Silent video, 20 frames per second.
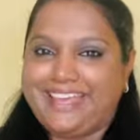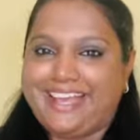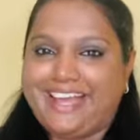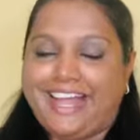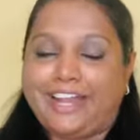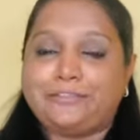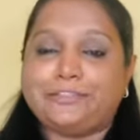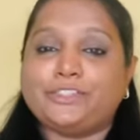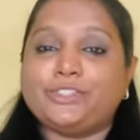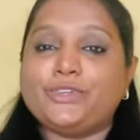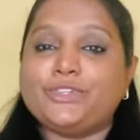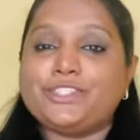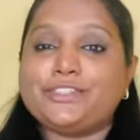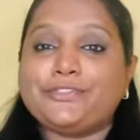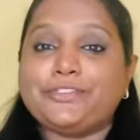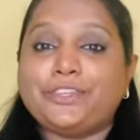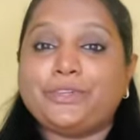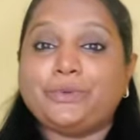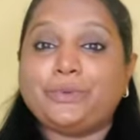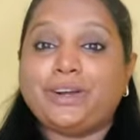And for those of
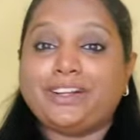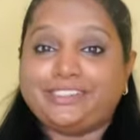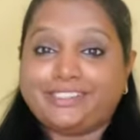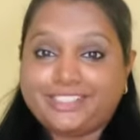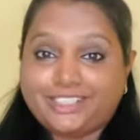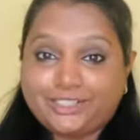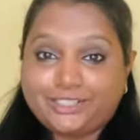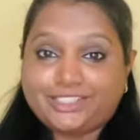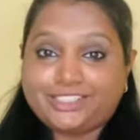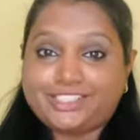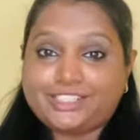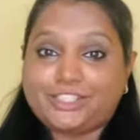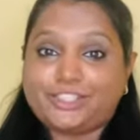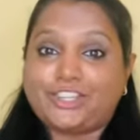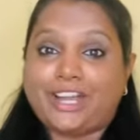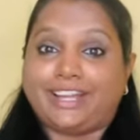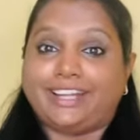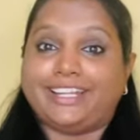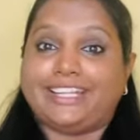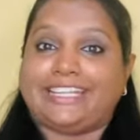you who are new to this
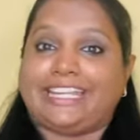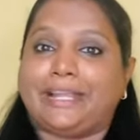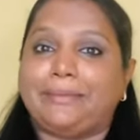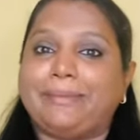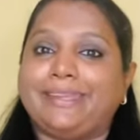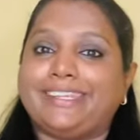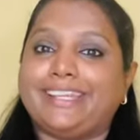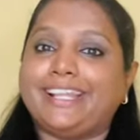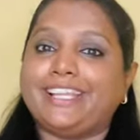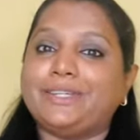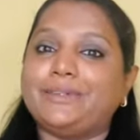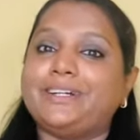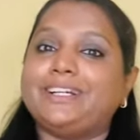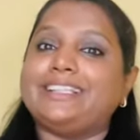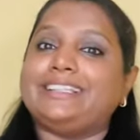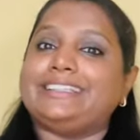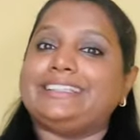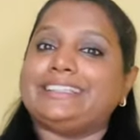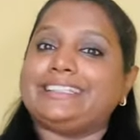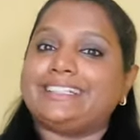channel, let me tell you a
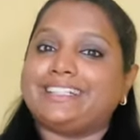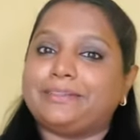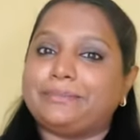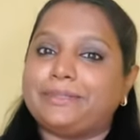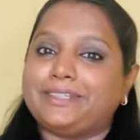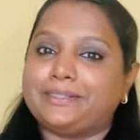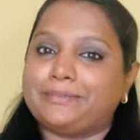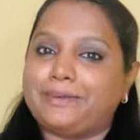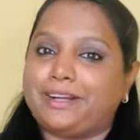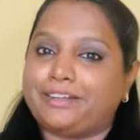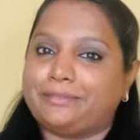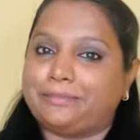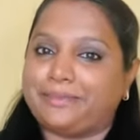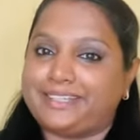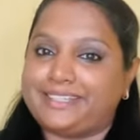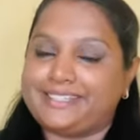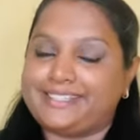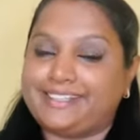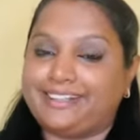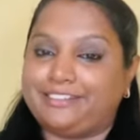little bit about
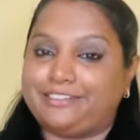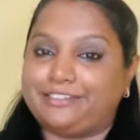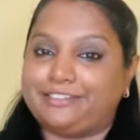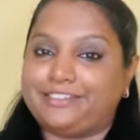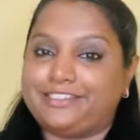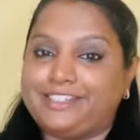myself.